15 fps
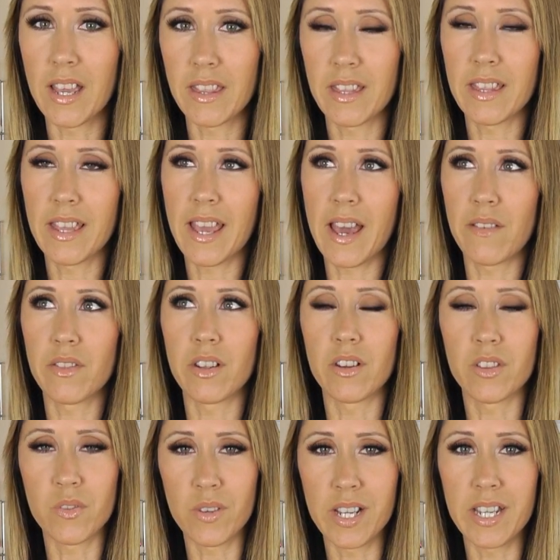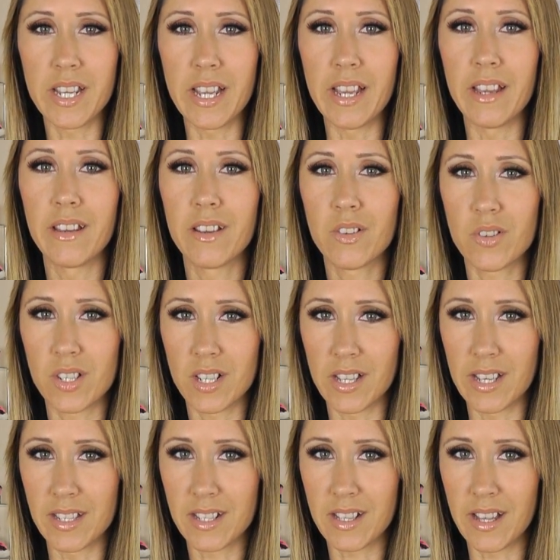and then they have their 3D
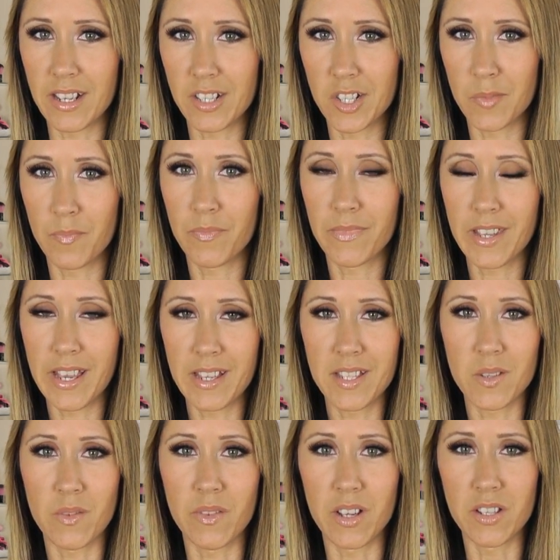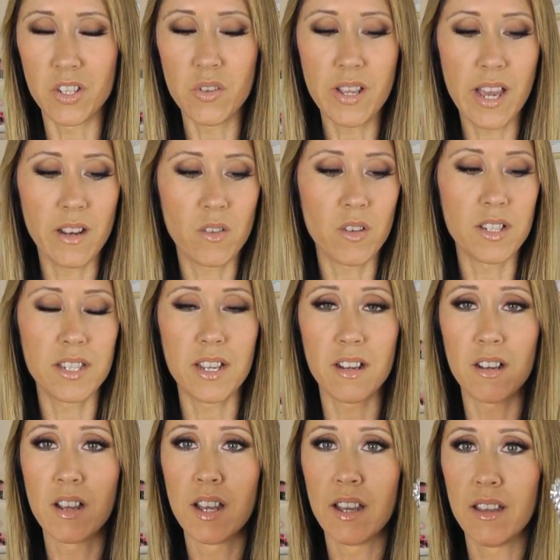crystallized collection. Okay, so we've got two categories there.